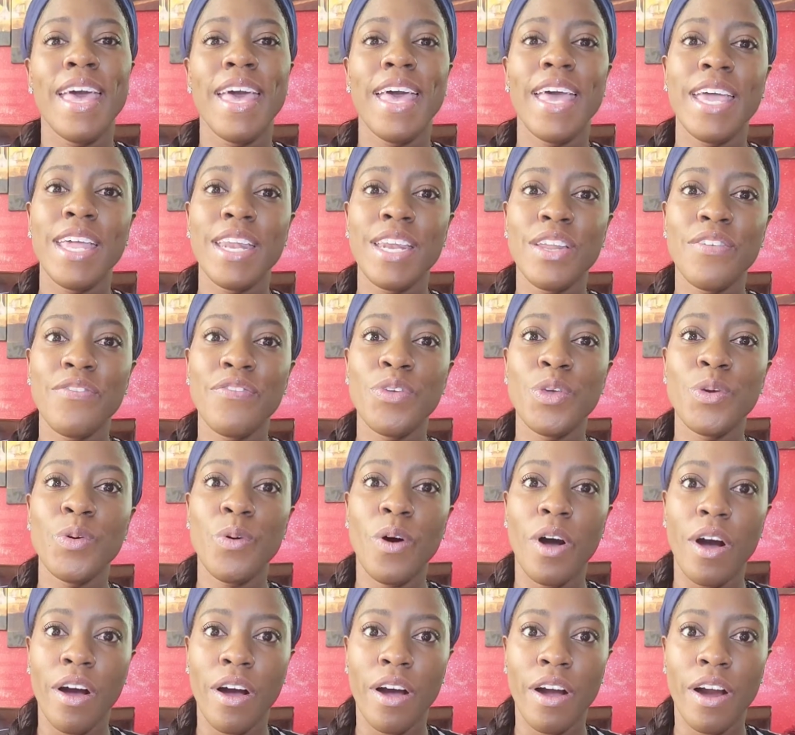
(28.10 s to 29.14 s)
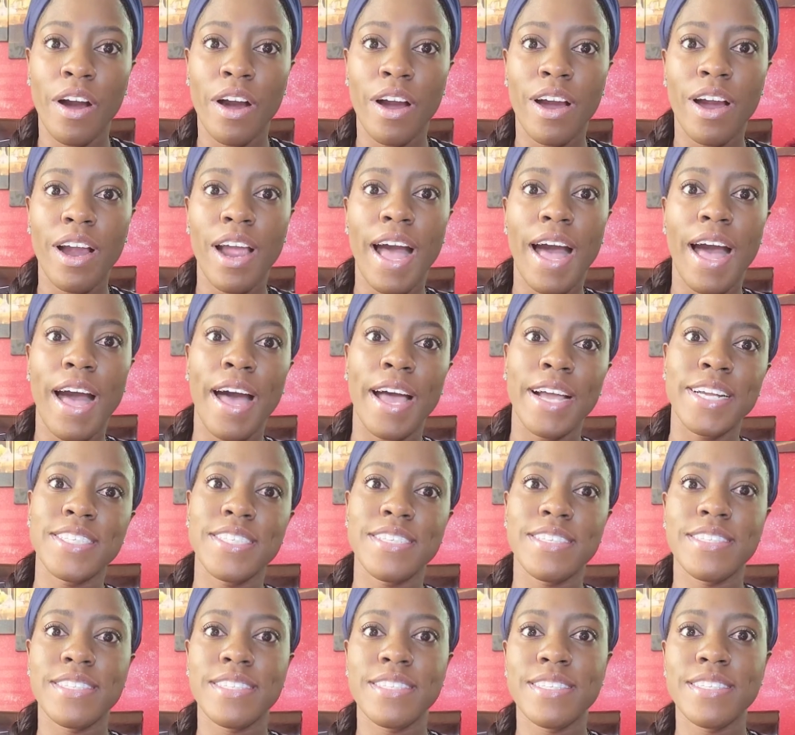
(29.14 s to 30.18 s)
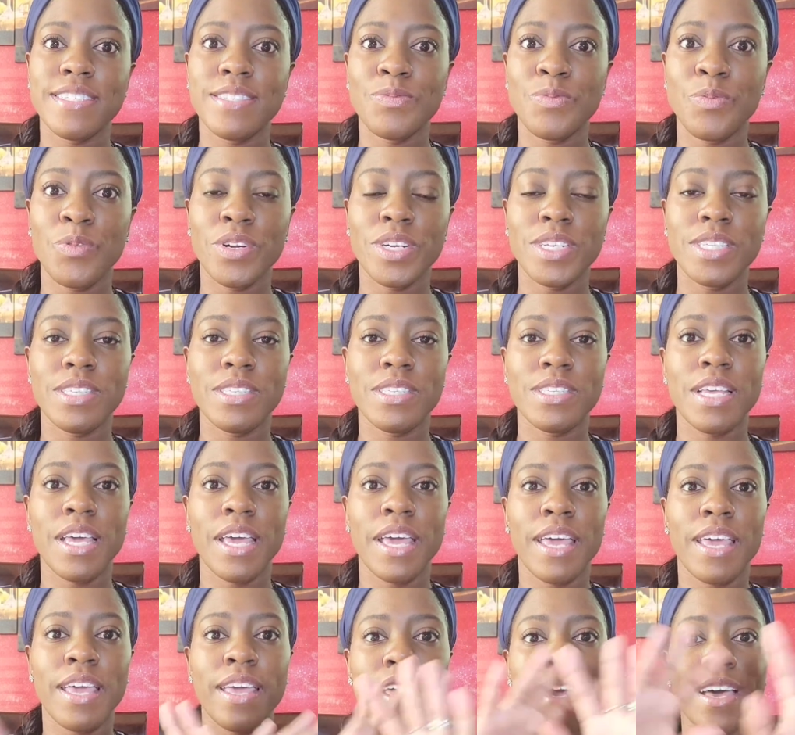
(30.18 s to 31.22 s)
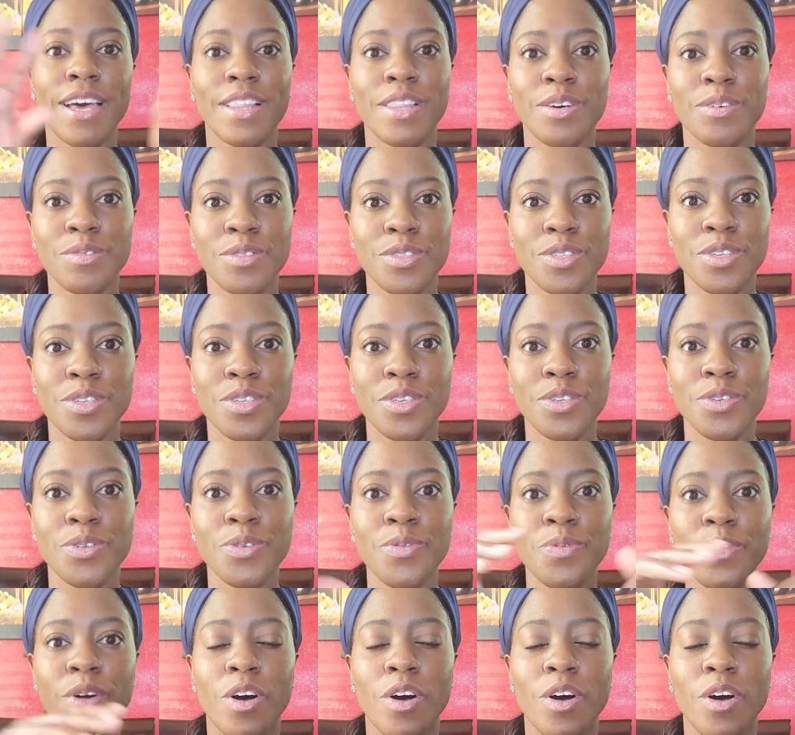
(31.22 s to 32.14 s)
And if you are, I just want to say hello to you.